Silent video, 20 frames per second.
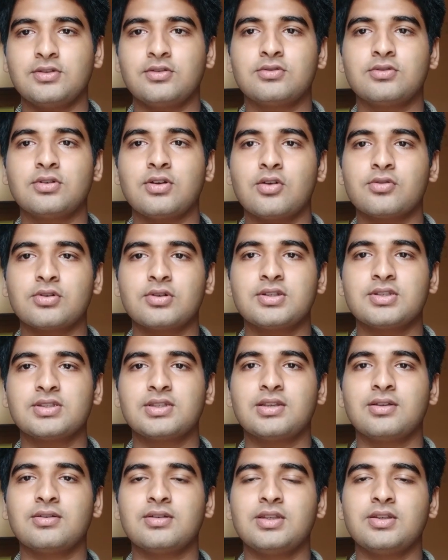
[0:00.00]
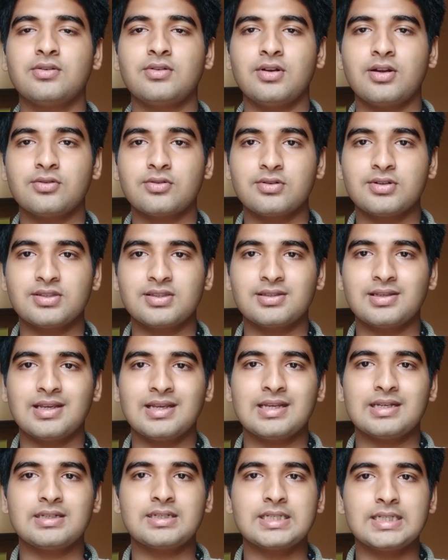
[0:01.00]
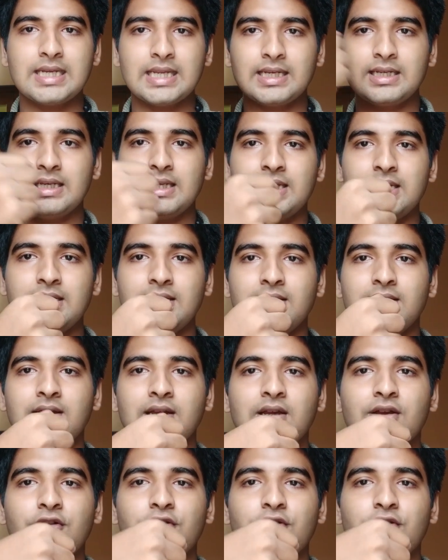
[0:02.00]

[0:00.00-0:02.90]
Your router is directly